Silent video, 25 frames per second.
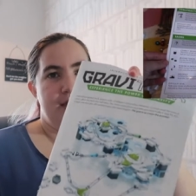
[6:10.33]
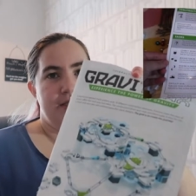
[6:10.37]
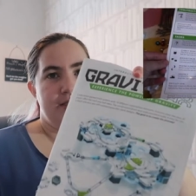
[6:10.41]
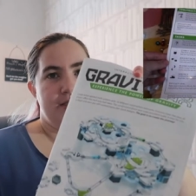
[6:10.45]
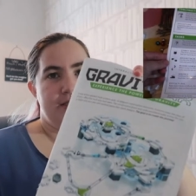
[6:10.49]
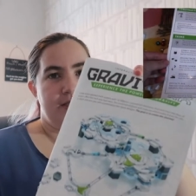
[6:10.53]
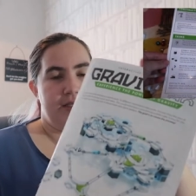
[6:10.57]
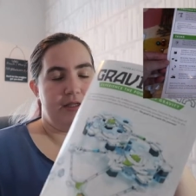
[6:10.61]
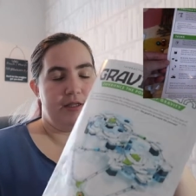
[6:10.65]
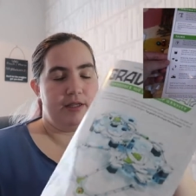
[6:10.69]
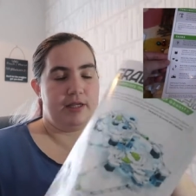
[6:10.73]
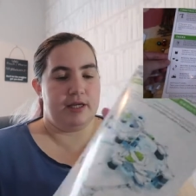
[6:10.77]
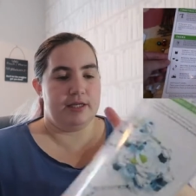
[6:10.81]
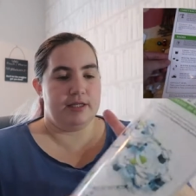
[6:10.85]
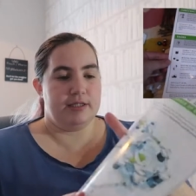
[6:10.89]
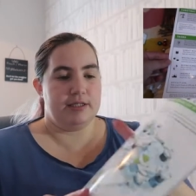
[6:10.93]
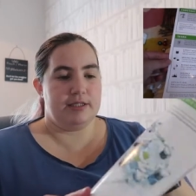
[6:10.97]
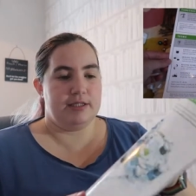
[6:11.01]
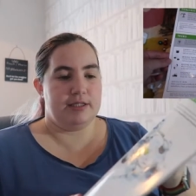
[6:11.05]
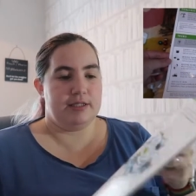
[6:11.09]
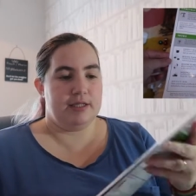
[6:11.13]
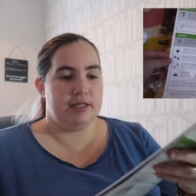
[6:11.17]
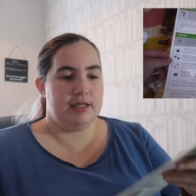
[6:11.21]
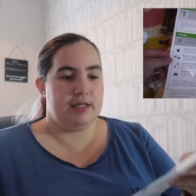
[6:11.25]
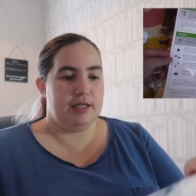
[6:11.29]
So
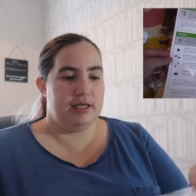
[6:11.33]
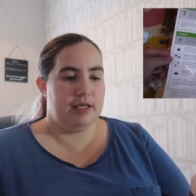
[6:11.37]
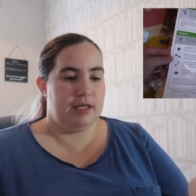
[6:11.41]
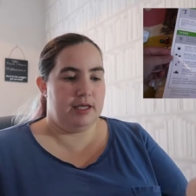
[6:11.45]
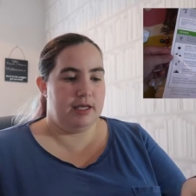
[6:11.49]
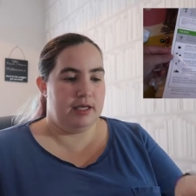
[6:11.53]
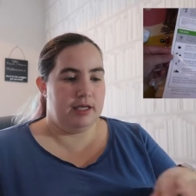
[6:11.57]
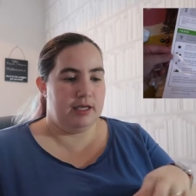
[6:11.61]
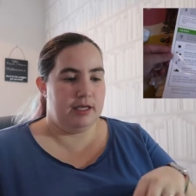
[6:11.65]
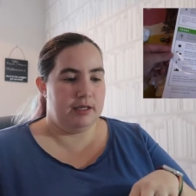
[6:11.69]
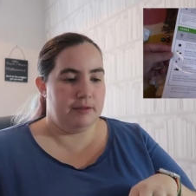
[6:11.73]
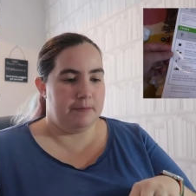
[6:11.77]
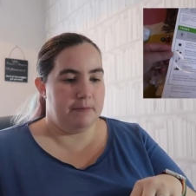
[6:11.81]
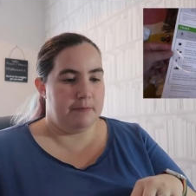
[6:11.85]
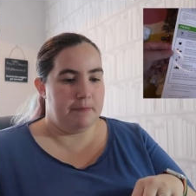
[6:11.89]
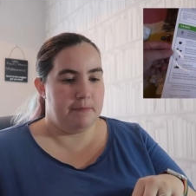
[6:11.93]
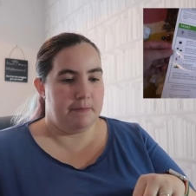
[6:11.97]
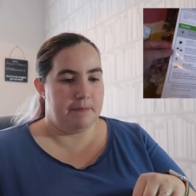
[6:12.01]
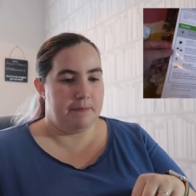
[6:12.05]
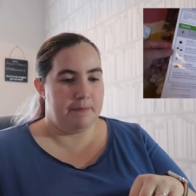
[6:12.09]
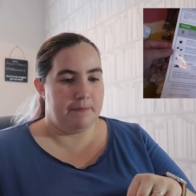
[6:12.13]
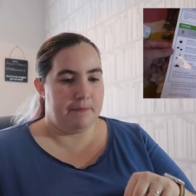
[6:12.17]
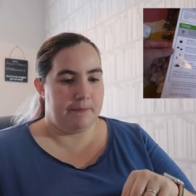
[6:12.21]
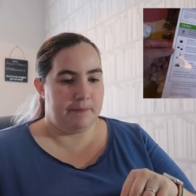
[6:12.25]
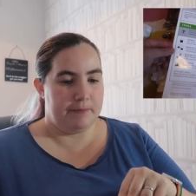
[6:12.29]
that's the
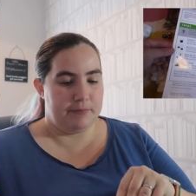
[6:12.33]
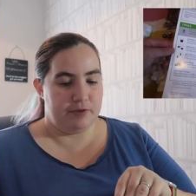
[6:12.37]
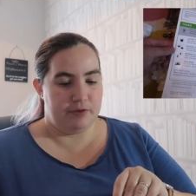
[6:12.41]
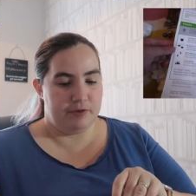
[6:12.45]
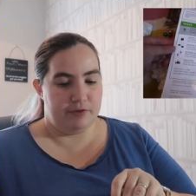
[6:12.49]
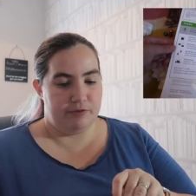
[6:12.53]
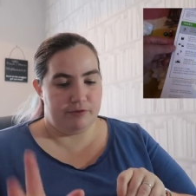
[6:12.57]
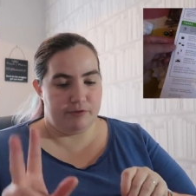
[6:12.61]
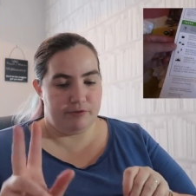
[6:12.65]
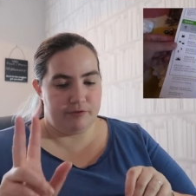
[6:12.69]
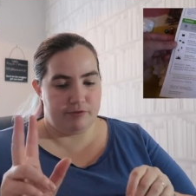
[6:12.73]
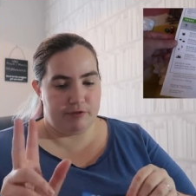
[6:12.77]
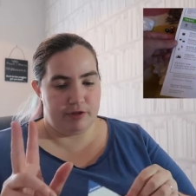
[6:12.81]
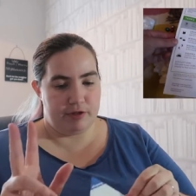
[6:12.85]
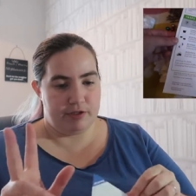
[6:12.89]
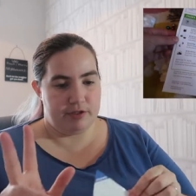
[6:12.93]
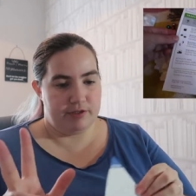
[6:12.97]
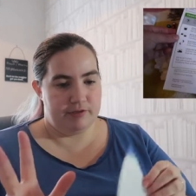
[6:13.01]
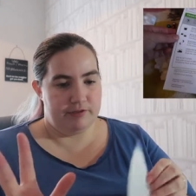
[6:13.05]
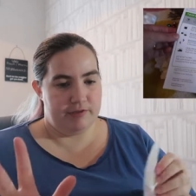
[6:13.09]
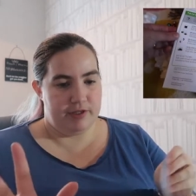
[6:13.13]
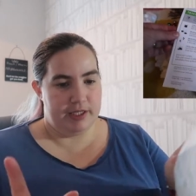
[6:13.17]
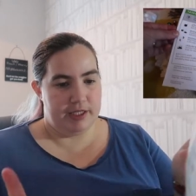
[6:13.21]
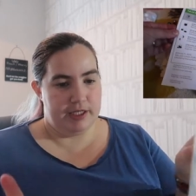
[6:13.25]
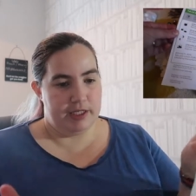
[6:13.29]
sort of front
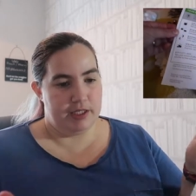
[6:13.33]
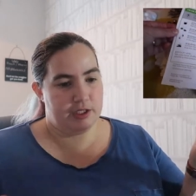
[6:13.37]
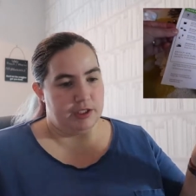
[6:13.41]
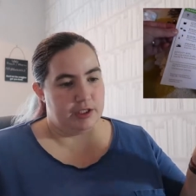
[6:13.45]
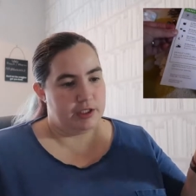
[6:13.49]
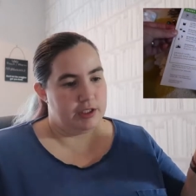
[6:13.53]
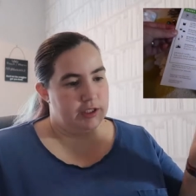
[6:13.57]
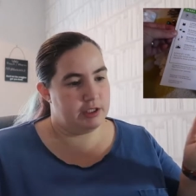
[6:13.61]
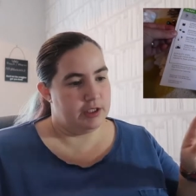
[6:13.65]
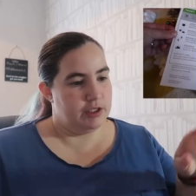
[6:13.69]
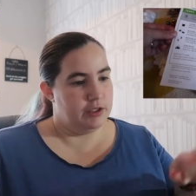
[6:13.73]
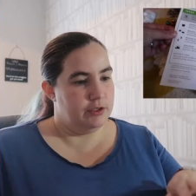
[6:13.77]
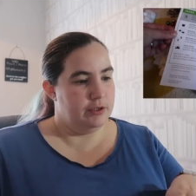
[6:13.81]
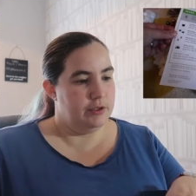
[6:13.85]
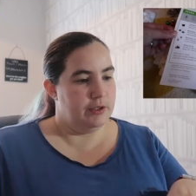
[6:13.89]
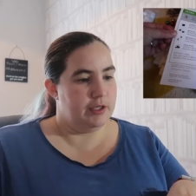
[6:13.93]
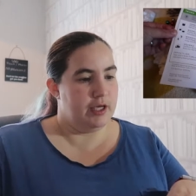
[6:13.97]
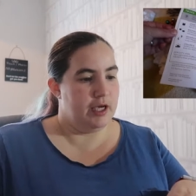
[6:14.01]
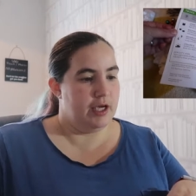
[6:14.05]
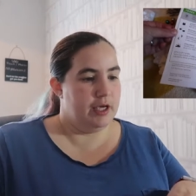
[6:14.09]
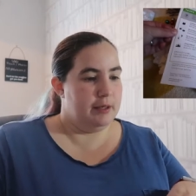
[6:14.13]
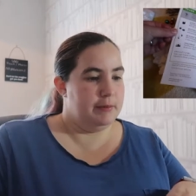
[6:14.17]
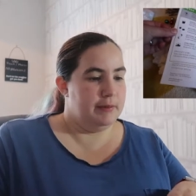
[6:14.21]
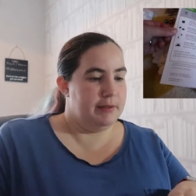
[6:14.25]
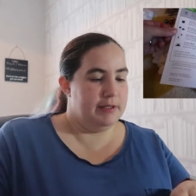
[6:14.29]
of the
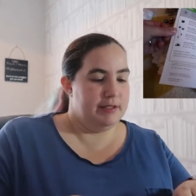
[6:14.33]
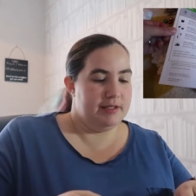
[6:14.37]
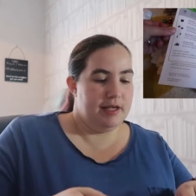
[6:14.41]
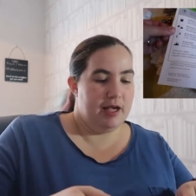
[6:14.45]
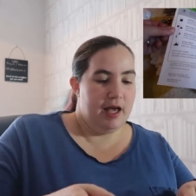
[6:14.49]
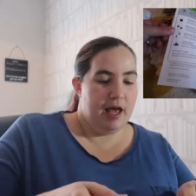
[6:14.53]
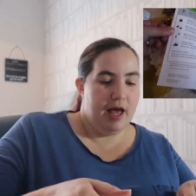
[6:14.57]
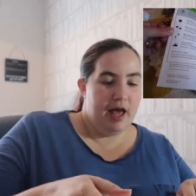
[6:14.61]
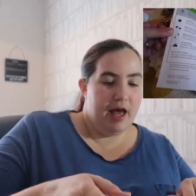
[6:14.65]
UK piece.